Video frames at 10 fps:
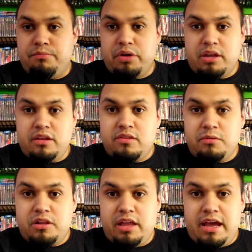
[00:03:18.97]
Bringing in
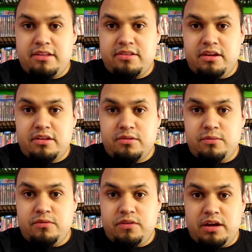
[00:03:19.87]
some classics,
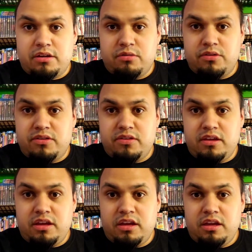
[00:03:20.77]
we've got
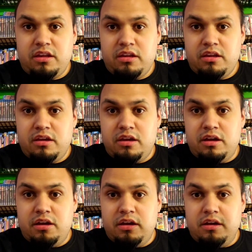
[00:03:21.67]
Christine
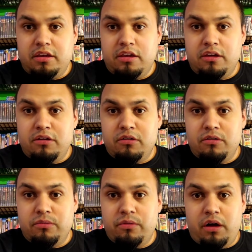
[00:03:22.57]

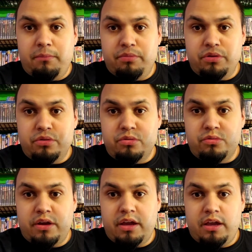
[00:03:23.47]
here on
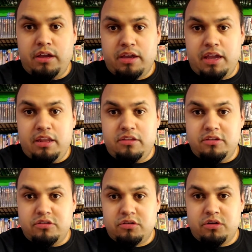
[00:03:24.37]
Blu-ray. Again,
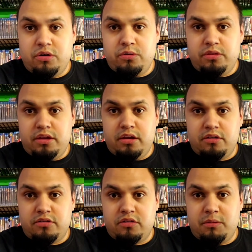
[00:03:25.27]
digital code
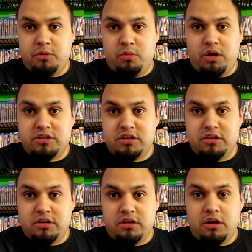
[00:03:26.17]
there, so you're able to watch it
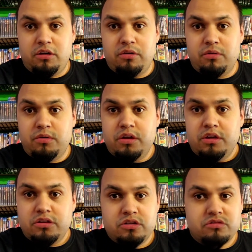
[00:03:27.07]
on the go.
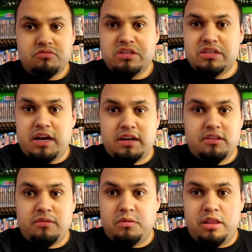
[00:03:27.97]
Just
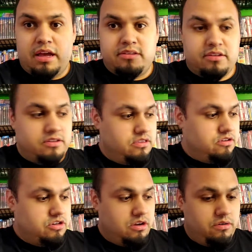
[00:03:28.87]
restocking some classics on the
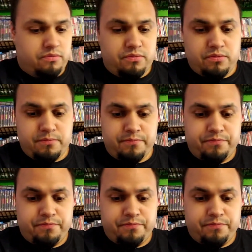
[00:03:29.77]
shelf.